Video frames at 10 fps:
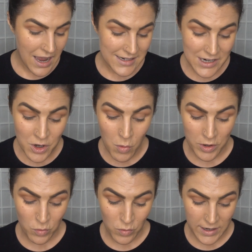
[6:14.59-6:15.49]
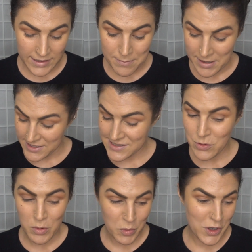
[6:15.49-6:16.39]
I tell you what, it really makes
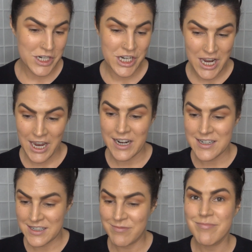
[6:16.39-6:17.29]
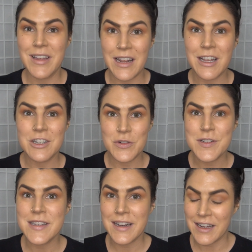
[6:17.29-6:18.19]
you appreciate
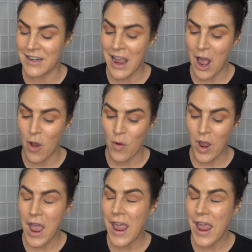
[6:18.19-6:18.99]
electricity and how